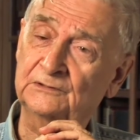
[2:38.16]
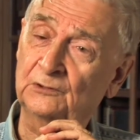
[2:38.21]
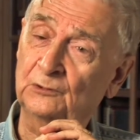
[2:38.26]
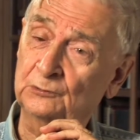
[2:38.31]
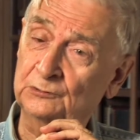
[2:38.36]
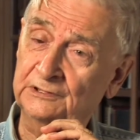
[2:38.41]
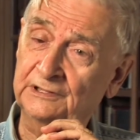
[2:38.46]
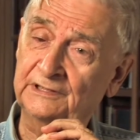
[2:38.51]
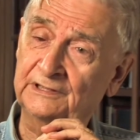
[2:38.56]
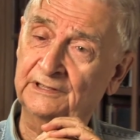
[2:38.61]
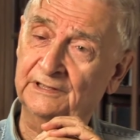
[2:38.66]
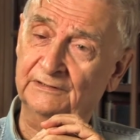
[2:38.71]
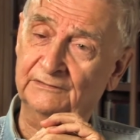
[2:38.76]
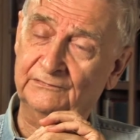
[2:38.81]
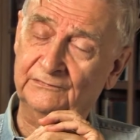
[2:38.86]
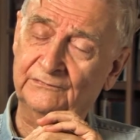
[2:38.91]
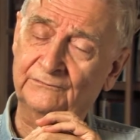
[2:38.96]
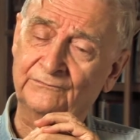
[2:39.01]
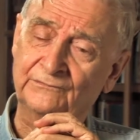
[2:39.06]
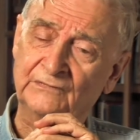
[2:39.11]
OTS
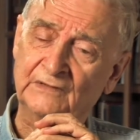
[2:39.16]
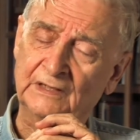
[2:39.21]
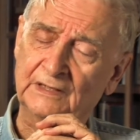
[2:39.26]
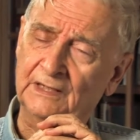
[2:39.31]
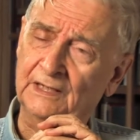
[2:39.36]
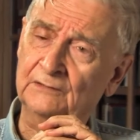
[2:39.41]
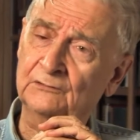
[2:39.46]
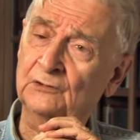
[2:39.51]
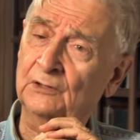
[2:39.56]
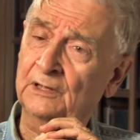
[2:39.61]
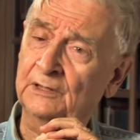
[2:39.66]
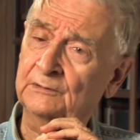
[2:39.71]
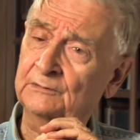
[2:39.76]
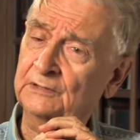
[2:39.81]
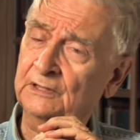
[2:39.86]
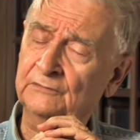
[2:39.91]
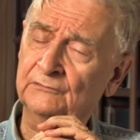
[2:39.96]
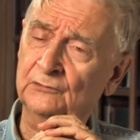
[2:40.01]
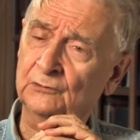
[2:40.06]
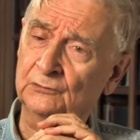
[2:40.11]
and,
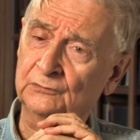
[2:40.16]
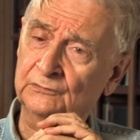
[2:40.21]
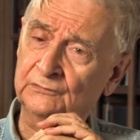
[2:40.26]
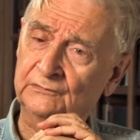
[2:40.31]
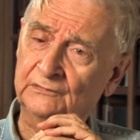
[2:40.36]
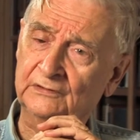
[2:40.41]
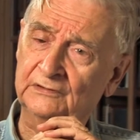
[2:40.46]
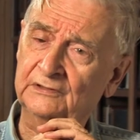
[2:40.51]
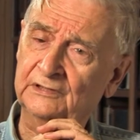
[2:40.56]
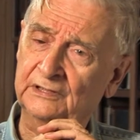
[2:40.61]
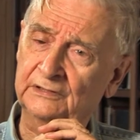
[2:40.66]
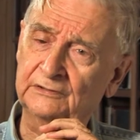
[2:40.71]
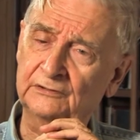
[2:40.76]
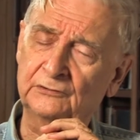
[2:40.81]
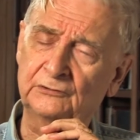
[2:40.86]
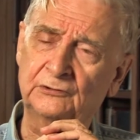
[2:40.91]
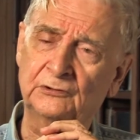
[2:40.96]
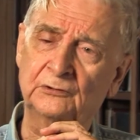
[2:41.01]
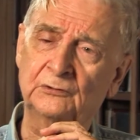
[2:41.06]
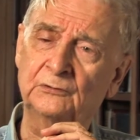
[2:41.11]
and, and those
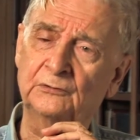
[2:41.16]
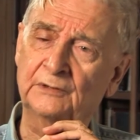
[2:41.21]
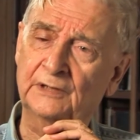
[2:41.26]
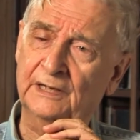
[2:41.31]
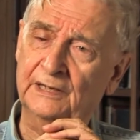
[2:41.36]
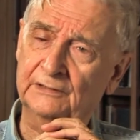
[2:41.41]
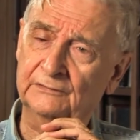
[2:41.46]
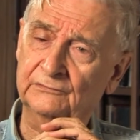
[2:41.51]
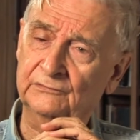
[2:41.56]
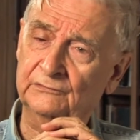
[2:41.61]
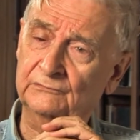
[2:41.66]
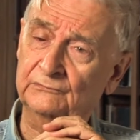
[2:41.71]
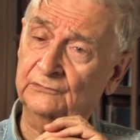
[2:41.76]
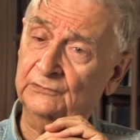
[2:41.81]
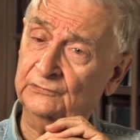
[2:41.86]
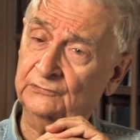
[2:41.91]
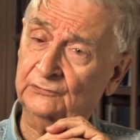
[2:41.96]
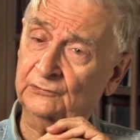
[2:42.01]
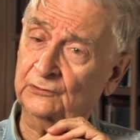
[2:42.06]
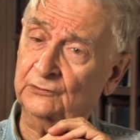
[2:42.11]
attended to and
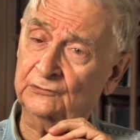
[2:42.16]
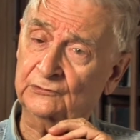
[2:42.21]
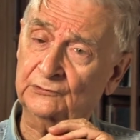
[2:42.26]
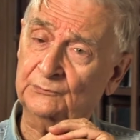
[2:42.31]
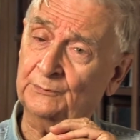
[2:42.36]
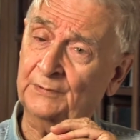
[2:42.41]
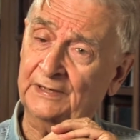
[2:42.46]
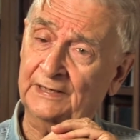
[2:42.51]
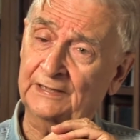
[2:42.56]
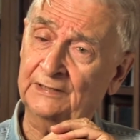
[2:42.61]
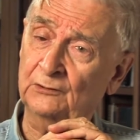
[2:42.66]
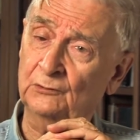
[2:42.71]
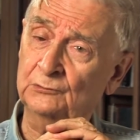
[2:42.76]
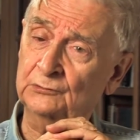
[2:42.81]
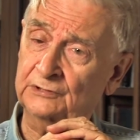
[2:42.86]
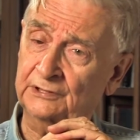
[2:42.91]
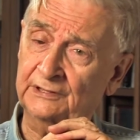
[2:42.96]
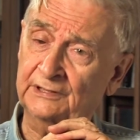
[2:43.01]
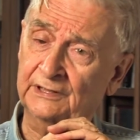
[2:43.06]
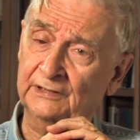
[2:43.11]
researched by
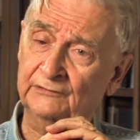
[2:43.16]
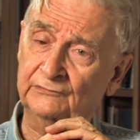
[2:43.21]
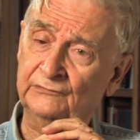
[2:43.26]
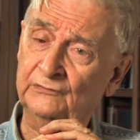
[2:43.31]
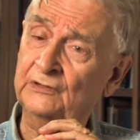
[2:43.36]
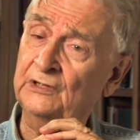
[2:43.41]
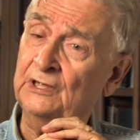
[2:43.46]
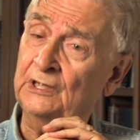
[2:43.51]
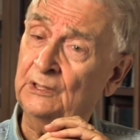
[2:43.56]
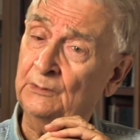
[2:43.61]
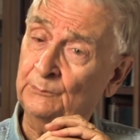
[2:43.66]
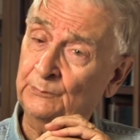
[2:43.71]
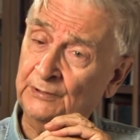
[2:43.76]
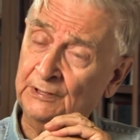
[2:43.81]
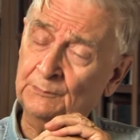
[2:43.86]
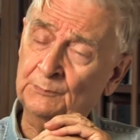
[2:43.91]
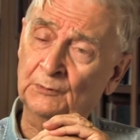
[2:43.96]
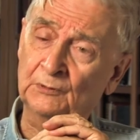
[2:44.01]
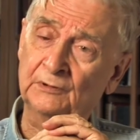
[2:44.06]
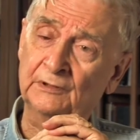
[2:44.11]
OTS
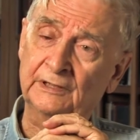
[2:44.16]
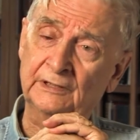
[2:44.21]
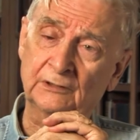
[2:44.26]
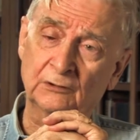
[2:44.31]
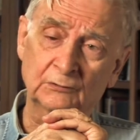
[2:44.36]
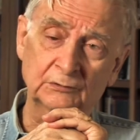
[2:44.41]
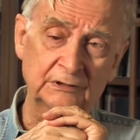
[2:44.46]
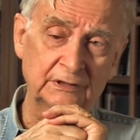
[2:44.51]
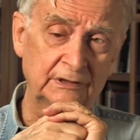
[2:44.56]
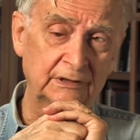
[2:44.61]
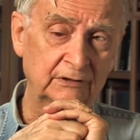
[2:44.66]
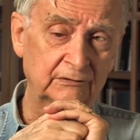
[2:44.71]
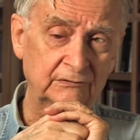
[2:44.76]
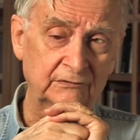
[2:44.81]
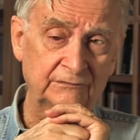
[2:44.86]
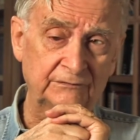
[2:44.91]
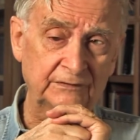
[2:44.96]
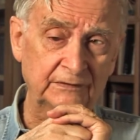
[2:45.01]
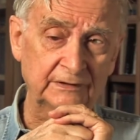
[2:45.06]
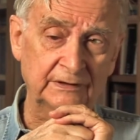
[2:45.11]
people and OTS
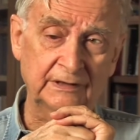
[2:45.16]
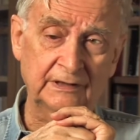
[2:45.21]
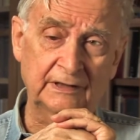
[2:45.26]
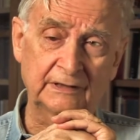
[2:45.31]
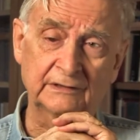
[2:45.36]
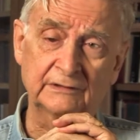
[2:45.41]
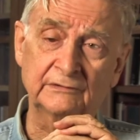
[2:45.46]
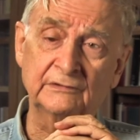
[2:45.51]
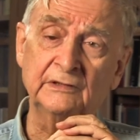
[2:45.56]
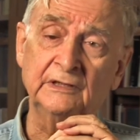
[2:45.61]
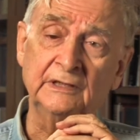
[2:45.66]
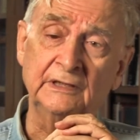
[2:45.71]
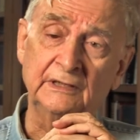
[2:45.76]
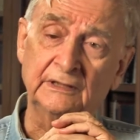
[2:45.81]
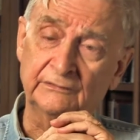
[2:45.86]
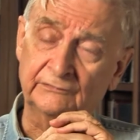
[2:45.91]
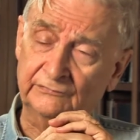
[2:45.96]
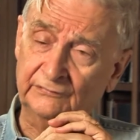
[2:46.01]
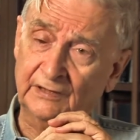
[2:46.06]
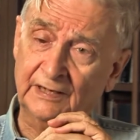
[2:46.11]
affiliated
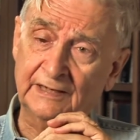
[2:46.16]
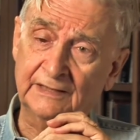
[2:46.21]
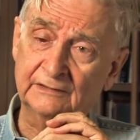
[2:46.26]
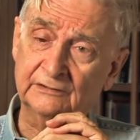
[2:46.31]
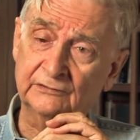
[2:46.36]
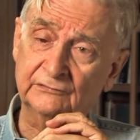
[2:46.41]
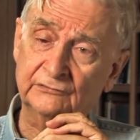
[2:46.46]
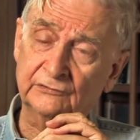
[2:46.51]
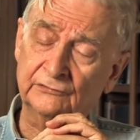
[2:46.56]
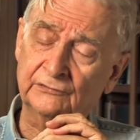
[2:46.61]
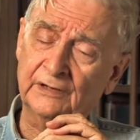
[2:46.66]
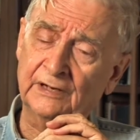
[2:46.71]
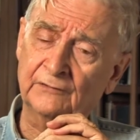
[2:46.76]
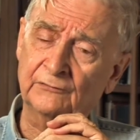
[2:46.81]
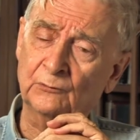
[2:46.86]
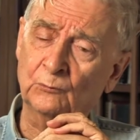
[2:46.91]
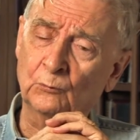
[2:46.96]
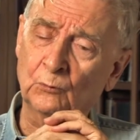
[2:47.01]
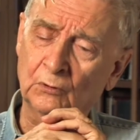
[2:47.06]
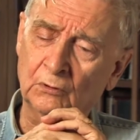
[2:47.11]
scientists around
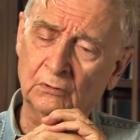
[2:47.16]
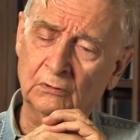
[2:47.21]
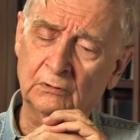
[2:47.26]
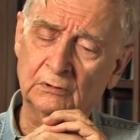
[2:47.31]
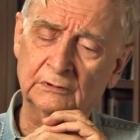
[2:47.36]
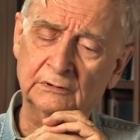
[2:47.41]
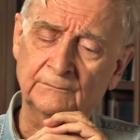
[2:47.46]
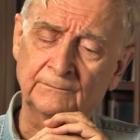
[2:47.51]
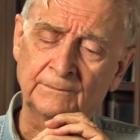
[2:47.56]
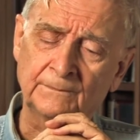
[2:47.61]
the world.